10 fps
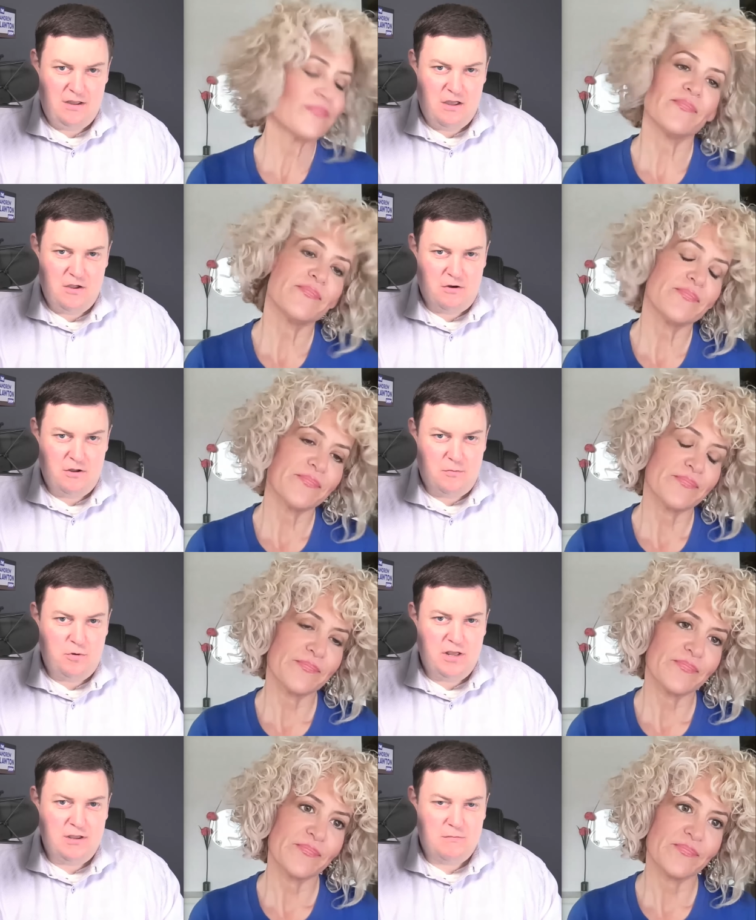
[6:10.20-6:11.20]
Speaker 1: you're, you're
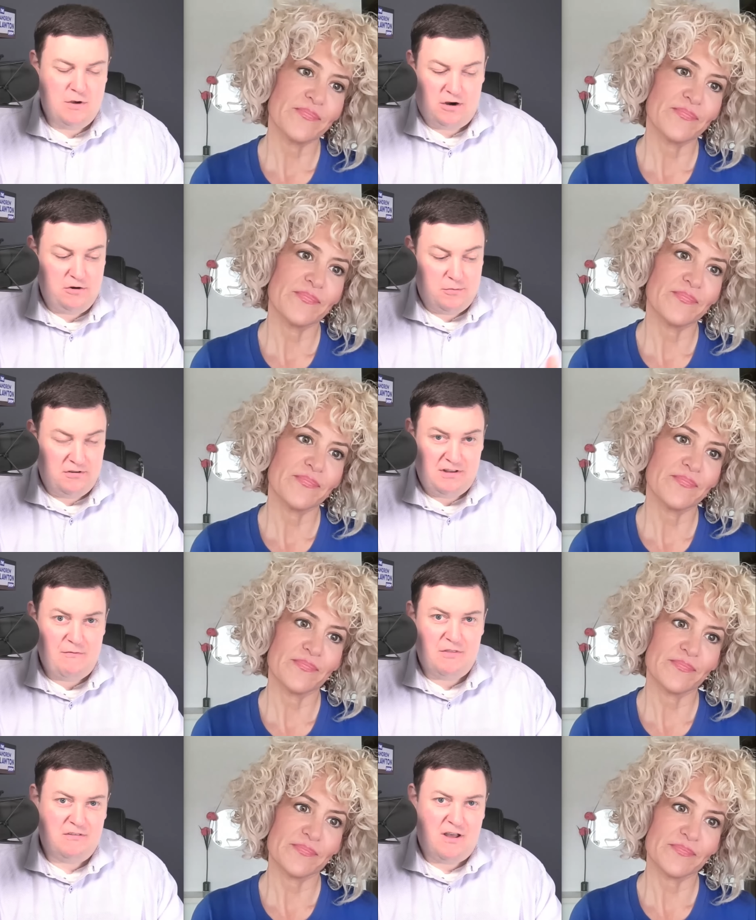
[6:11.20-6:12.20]
putting October
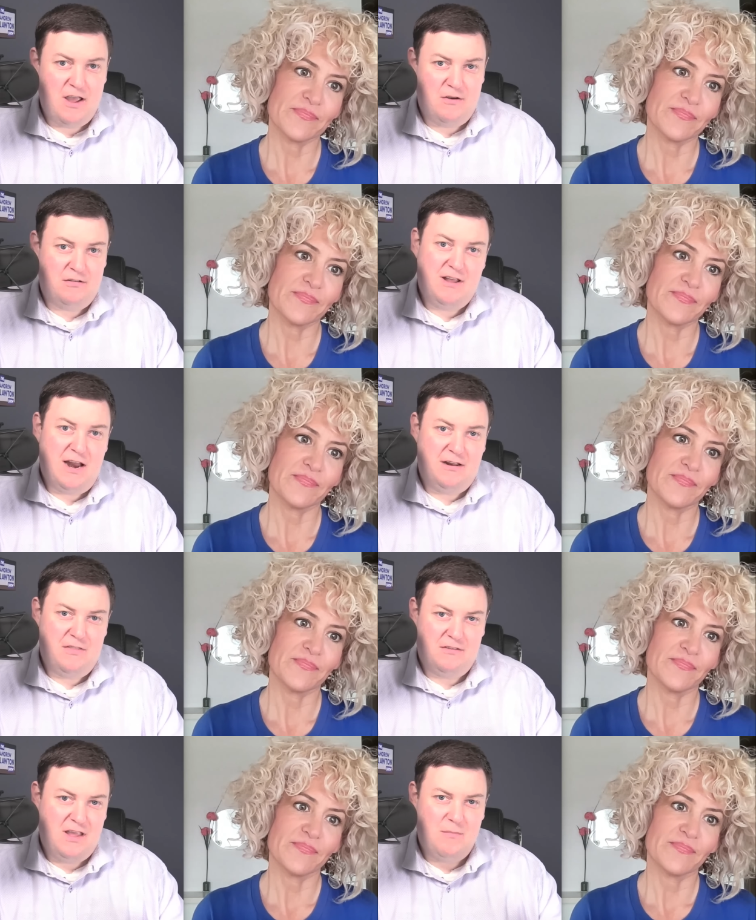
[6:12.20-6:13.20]
seventh, as I understand it,
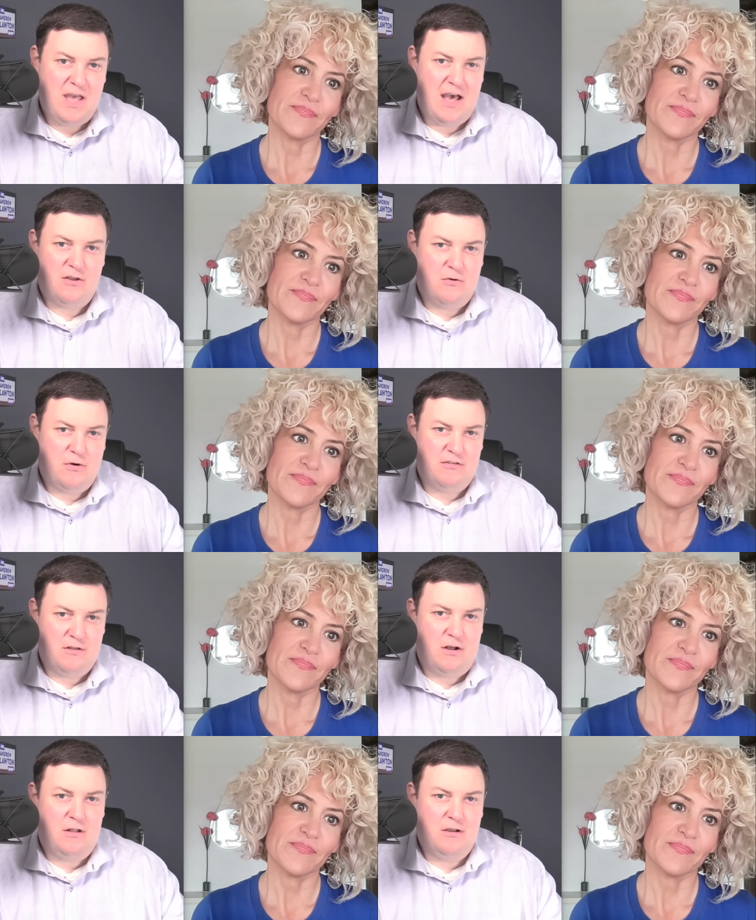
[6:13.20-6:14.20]
in the same category as
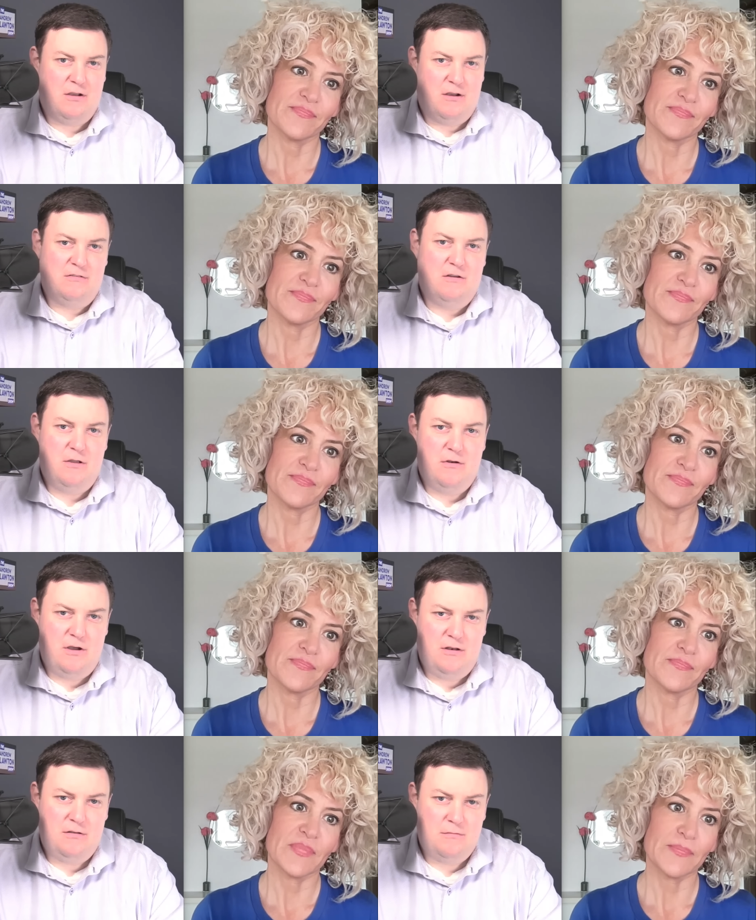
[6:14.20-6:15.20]
the Holocaust, are you
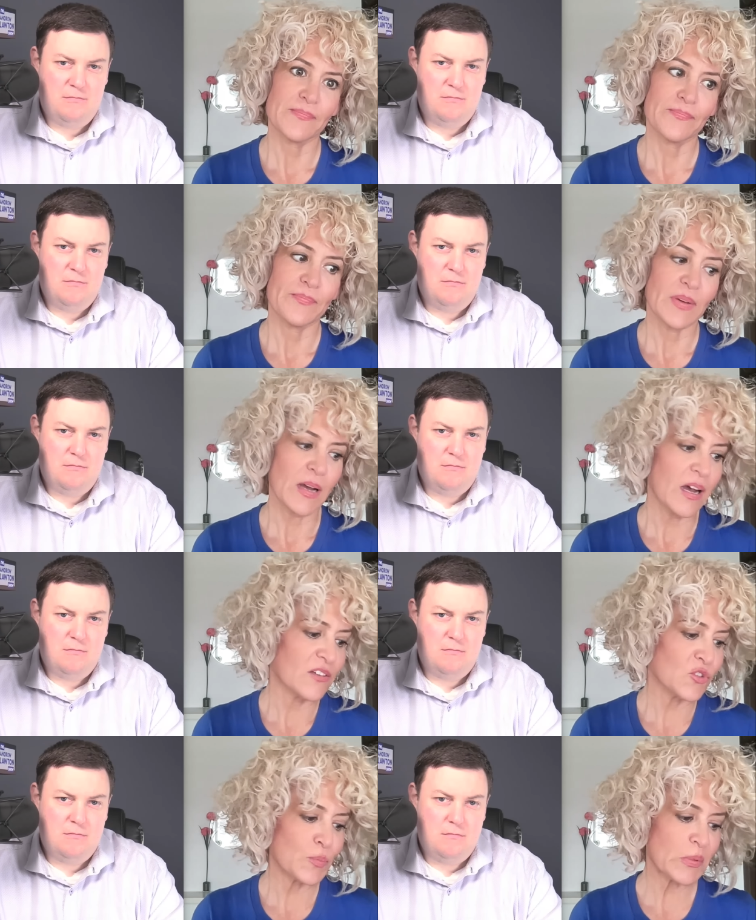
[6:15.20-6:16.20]
not?
Speaker 2: A
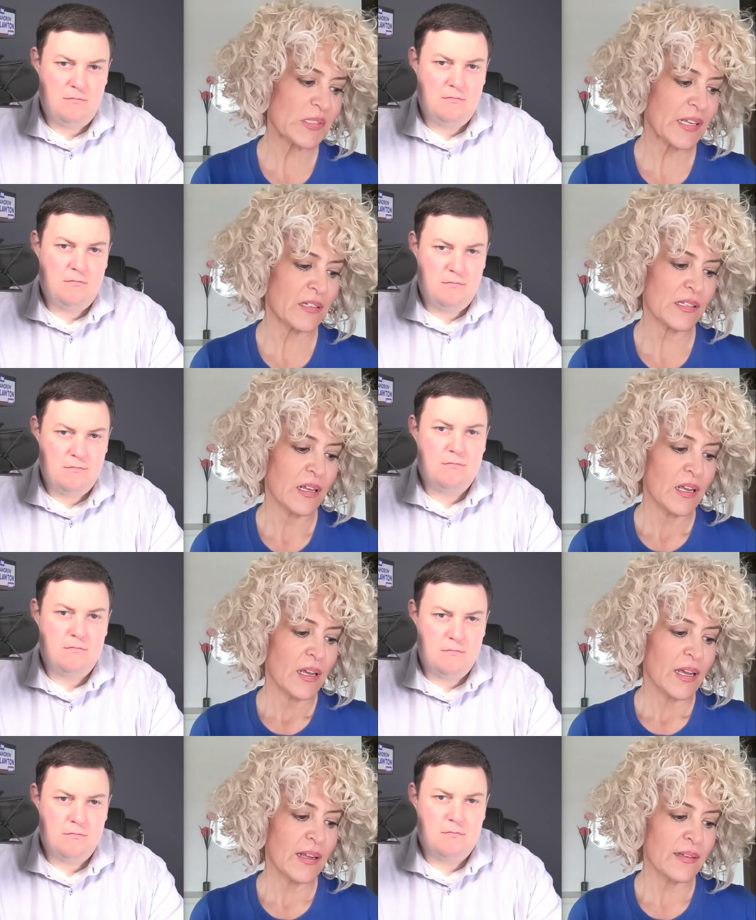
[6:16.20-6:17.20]
hundred percent.
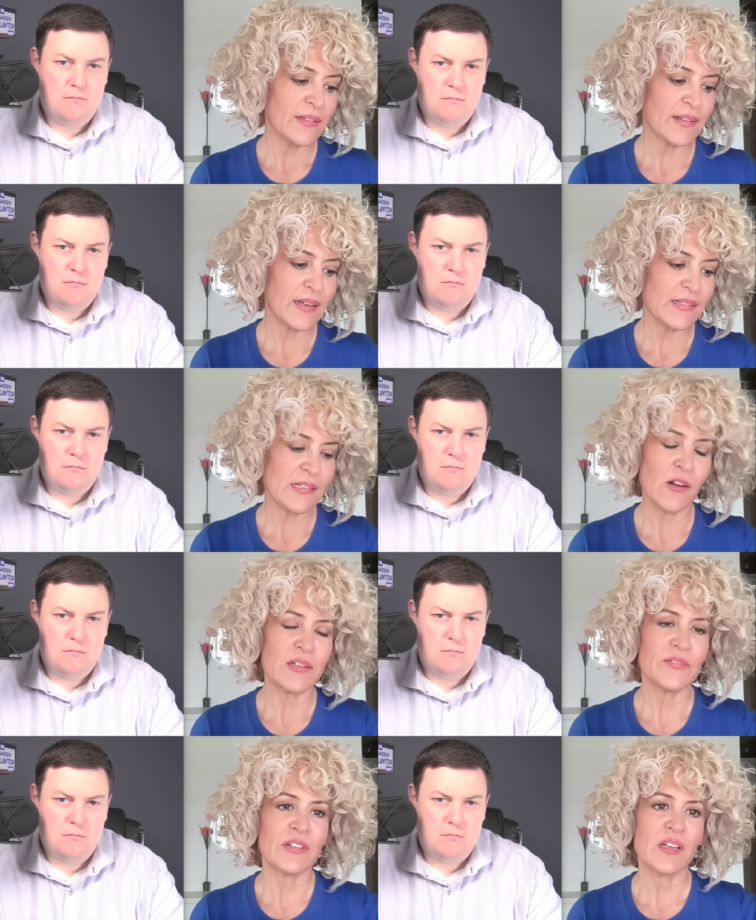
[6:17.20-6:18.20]
And that's not
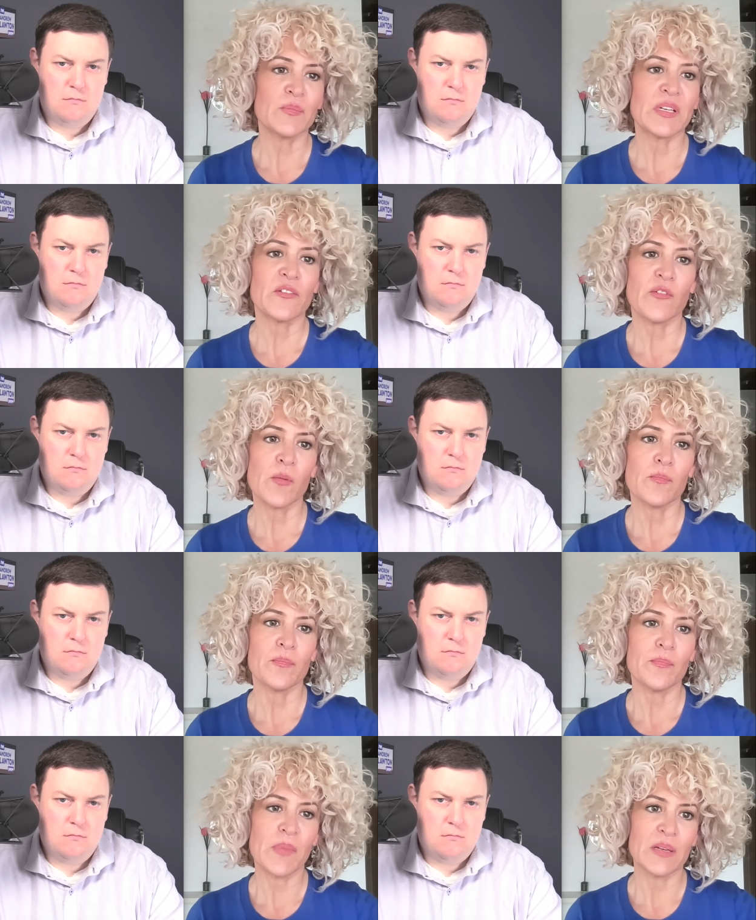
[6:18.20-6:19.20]
even coming from
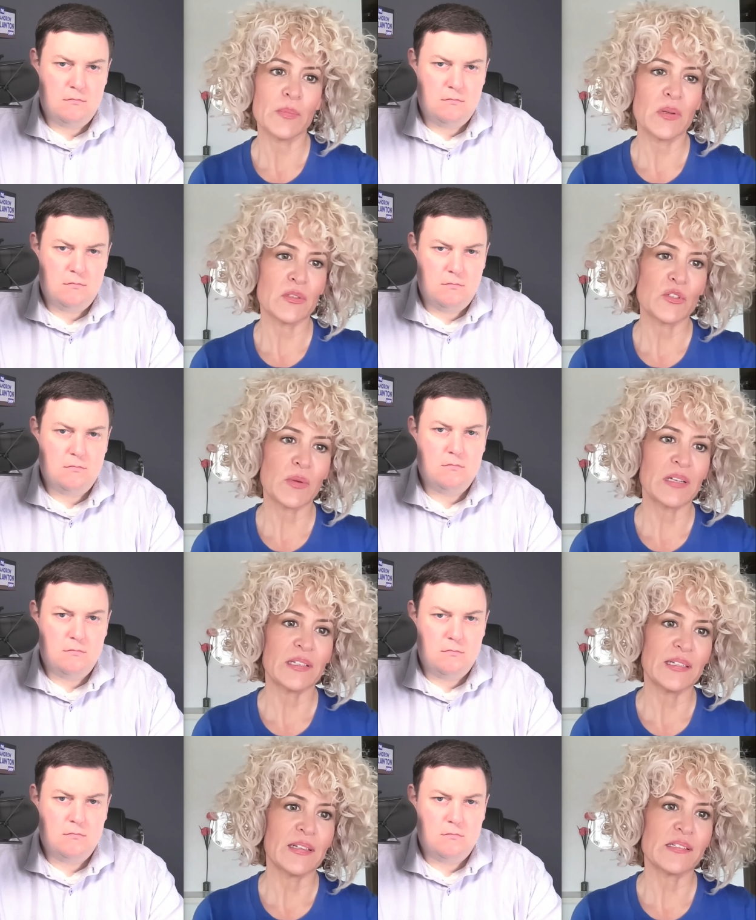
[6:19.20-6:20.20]
my mouth
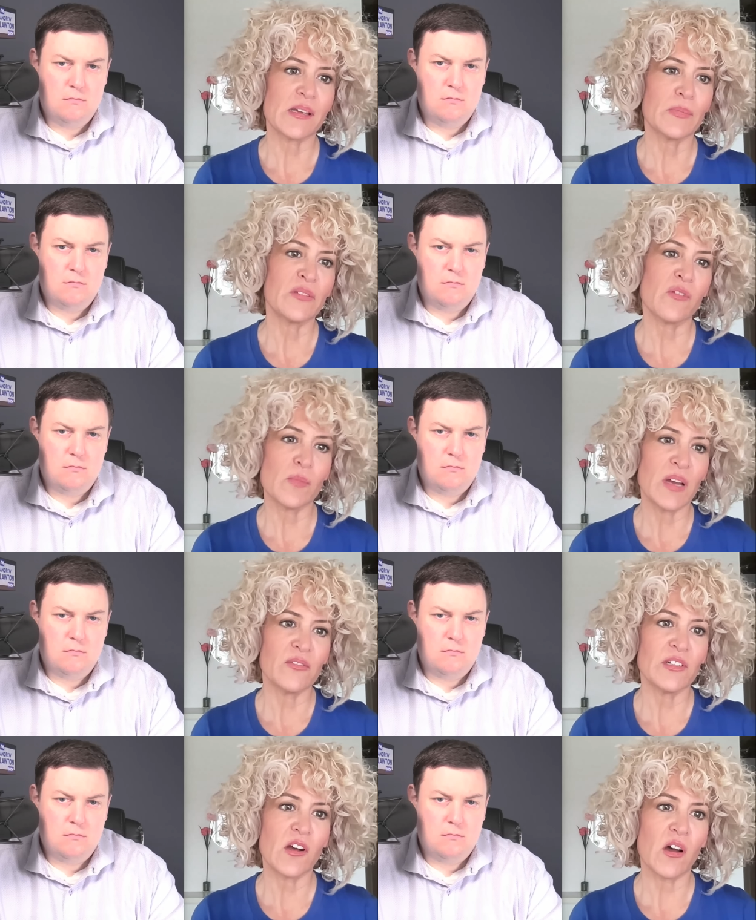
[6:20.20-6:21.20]
directly. That's coming from
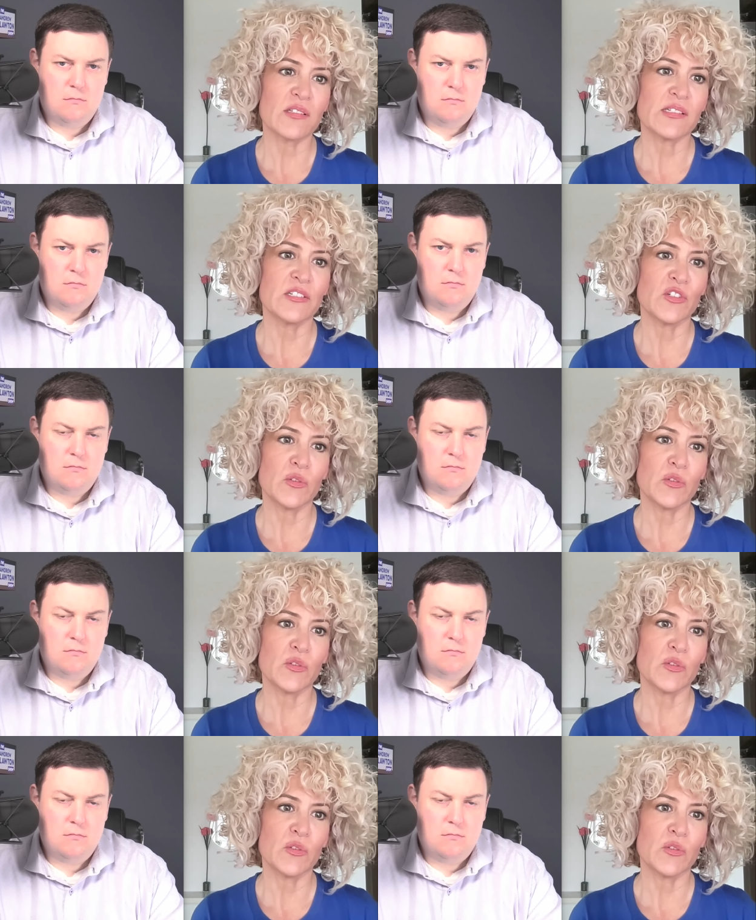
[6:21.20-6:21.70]
every hostage